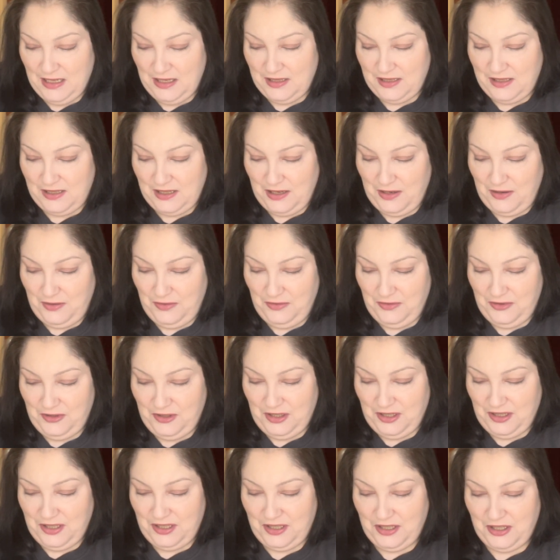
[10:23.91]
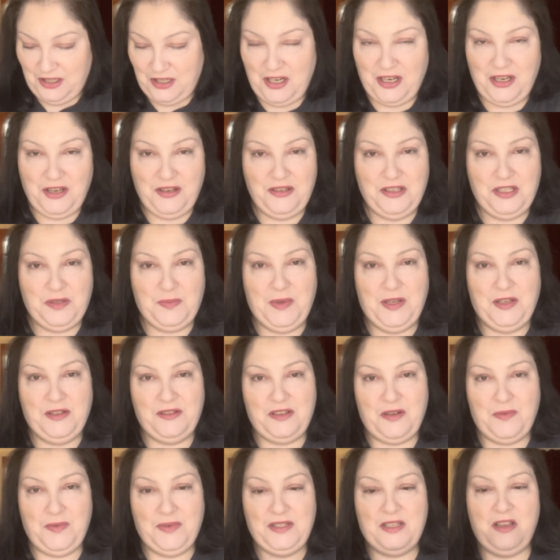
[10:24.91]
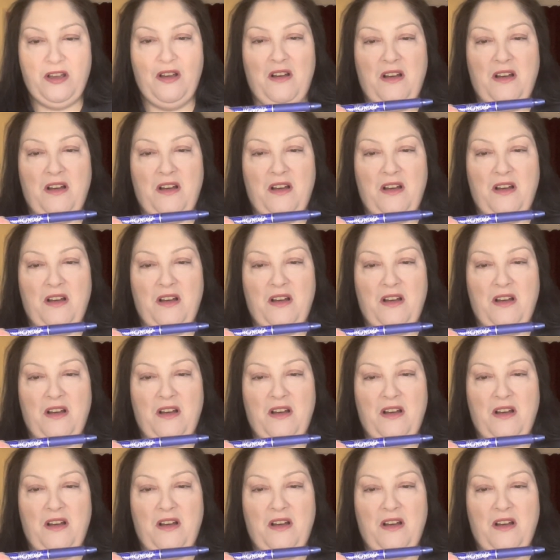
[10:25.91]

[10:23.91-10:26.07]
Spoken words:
So just to show you, just because I was